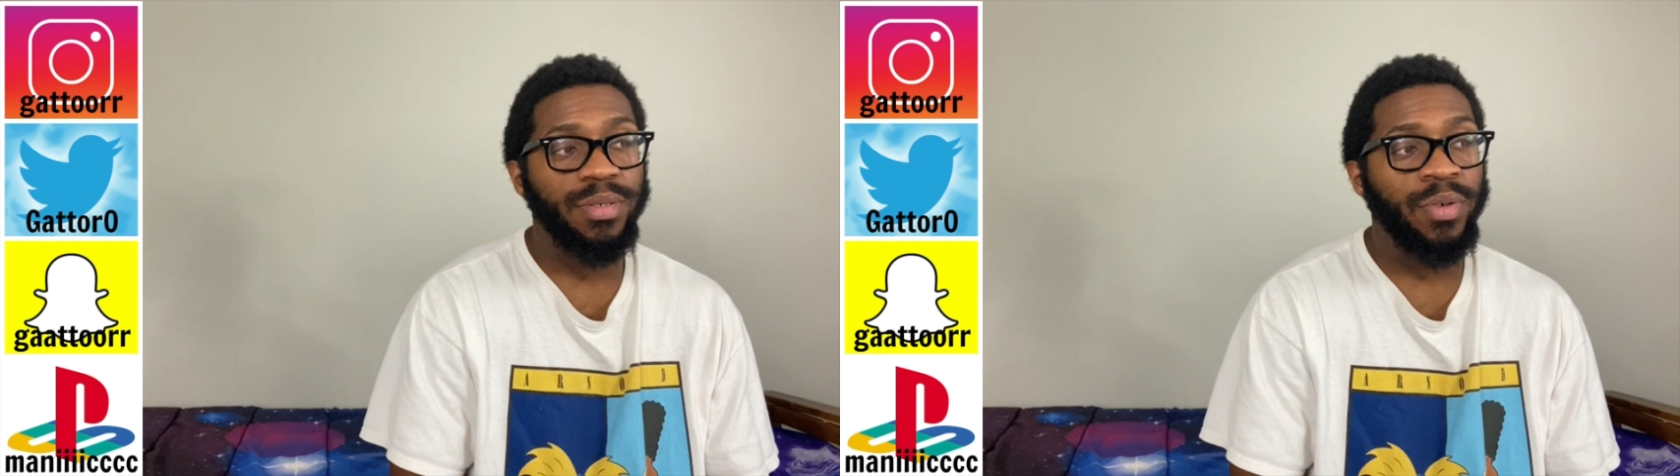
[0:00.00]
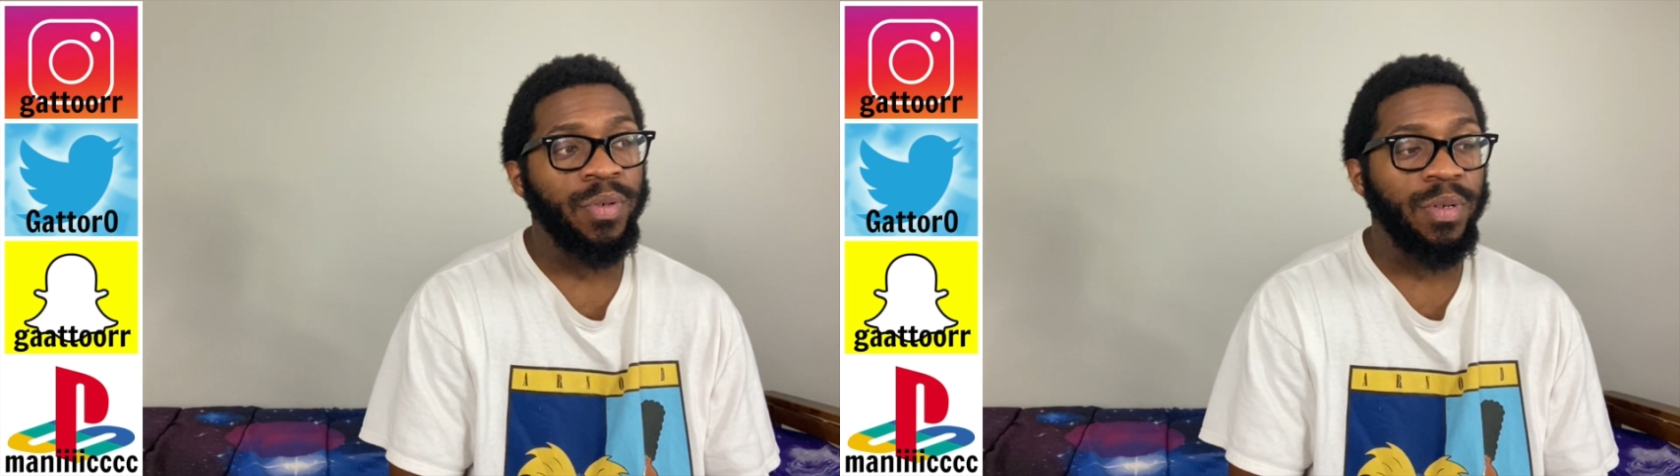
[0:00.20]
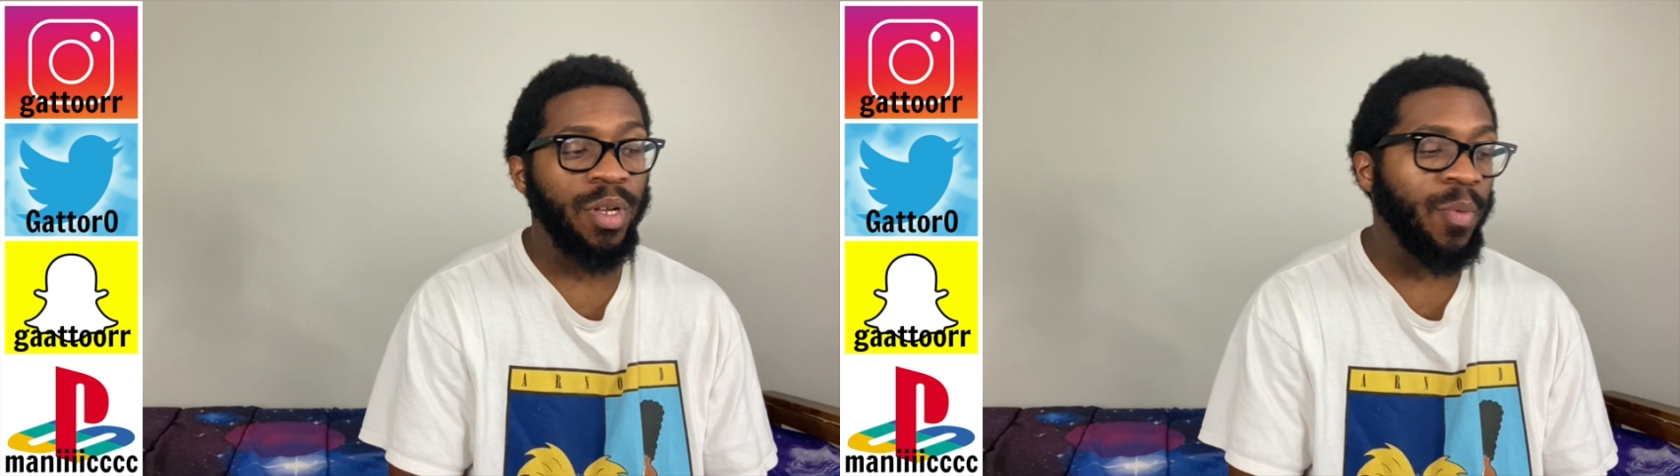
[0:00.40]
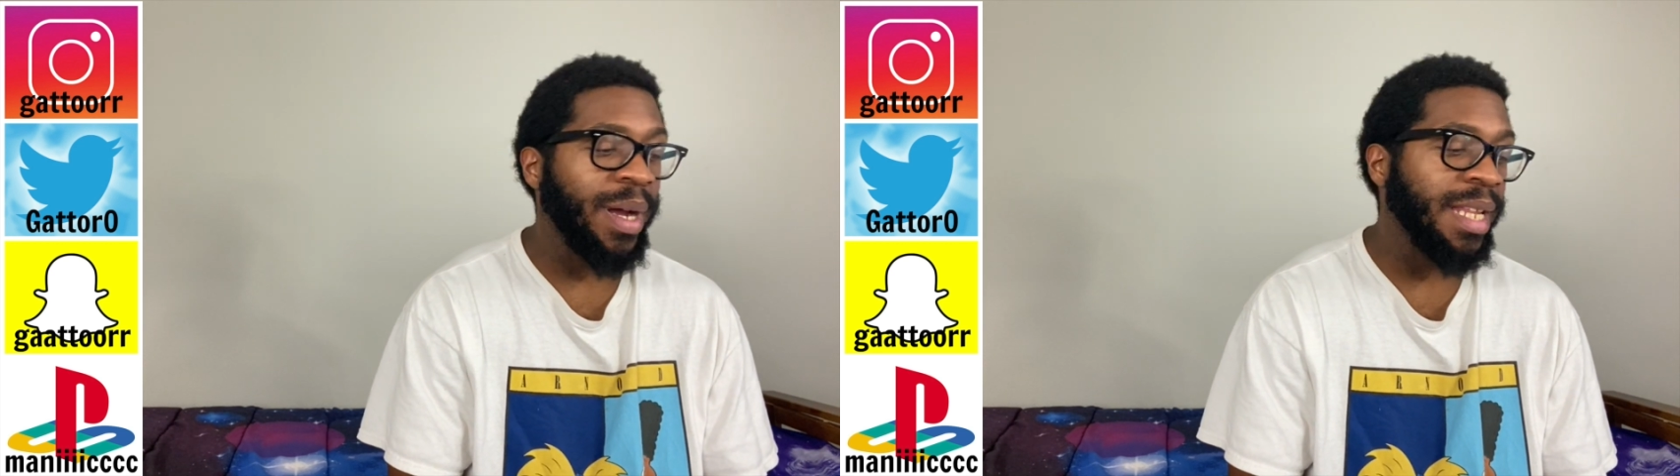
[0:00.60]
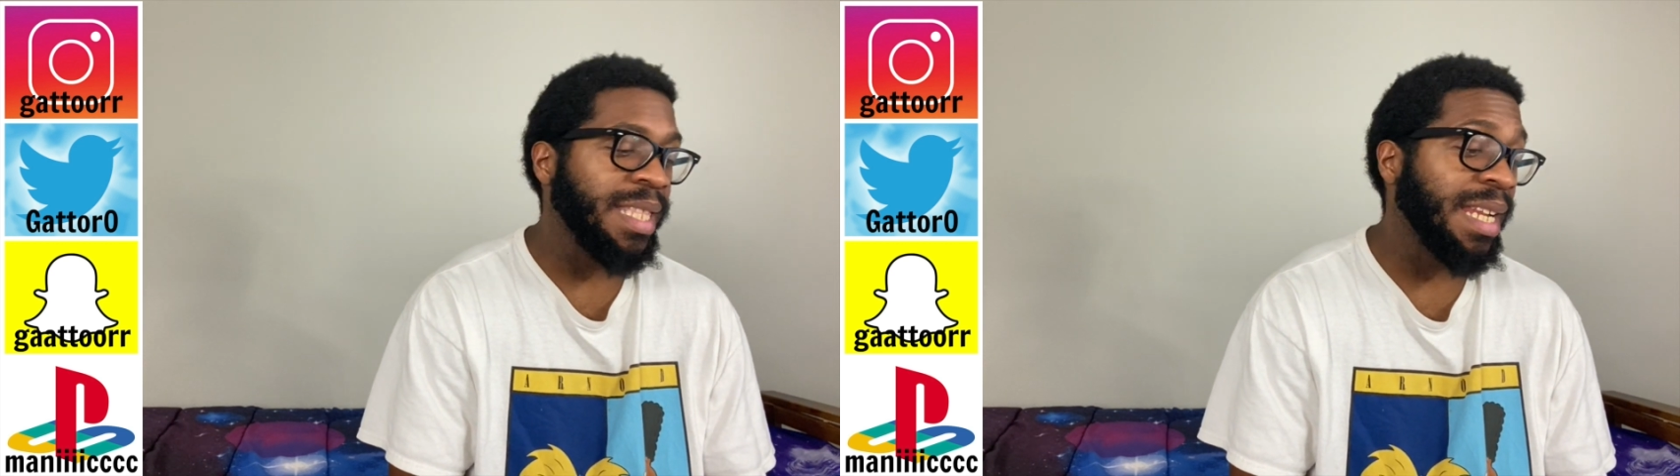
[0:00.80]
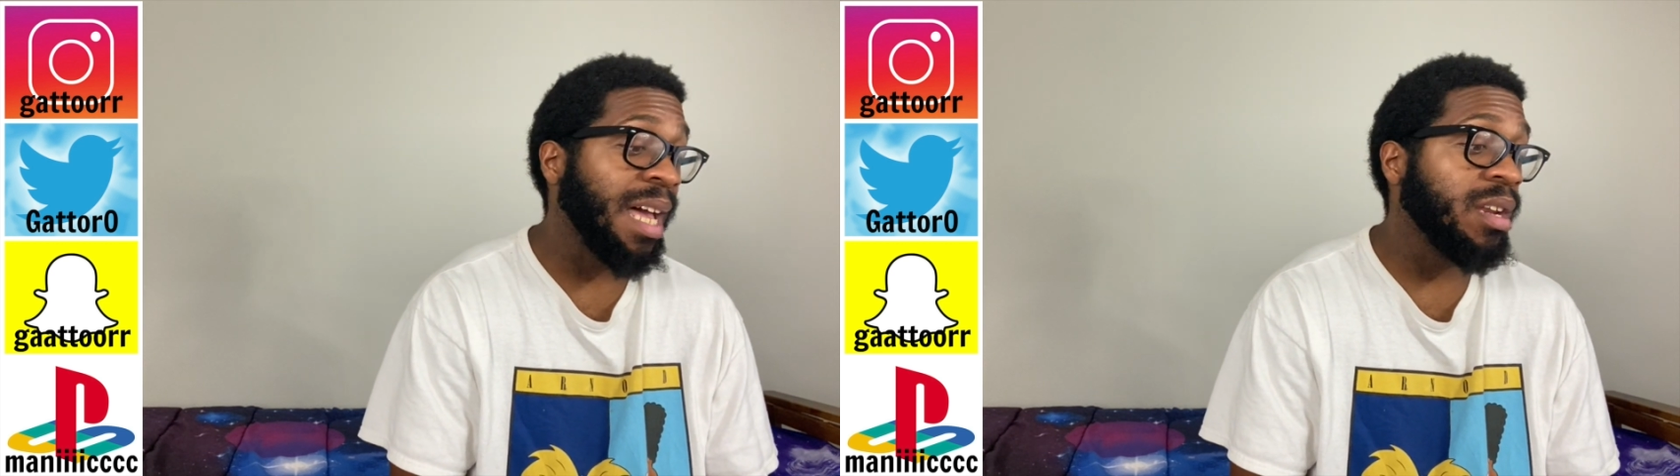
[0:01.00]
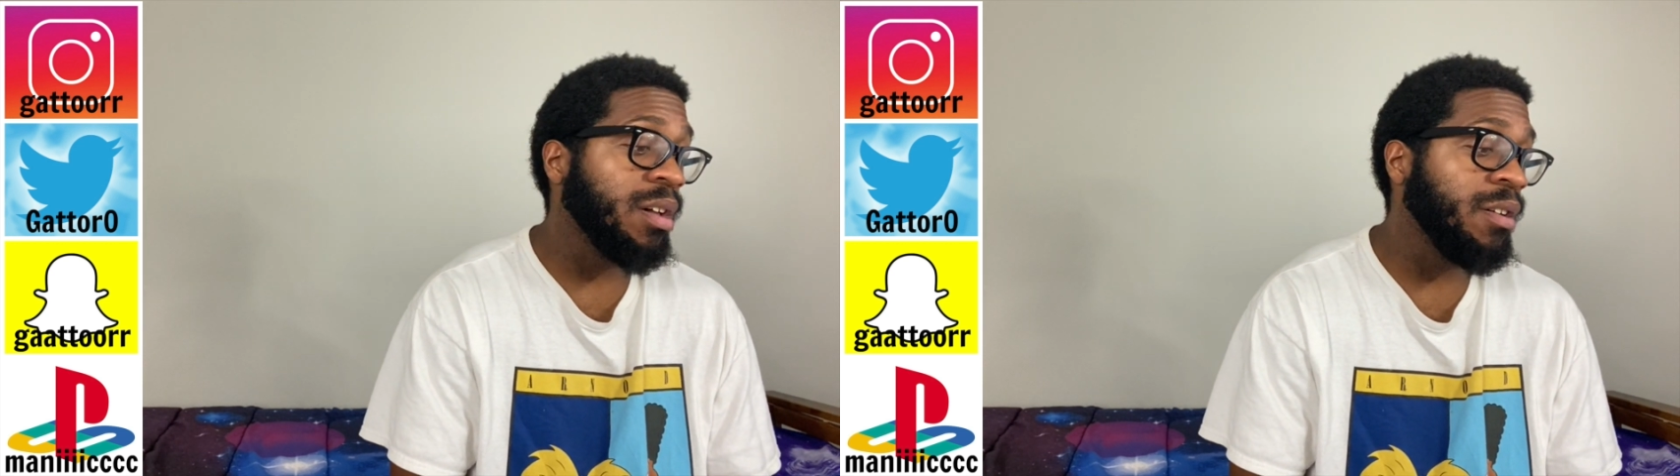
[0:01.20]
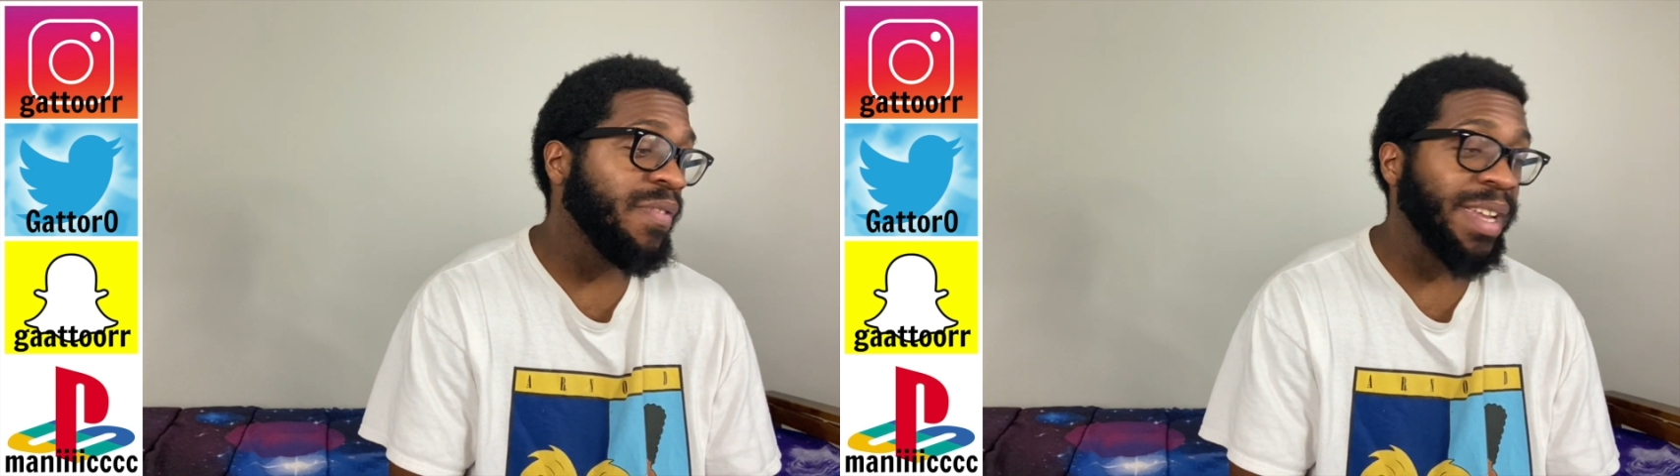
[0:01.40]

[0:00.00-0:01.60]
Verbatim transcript: or nobody that I love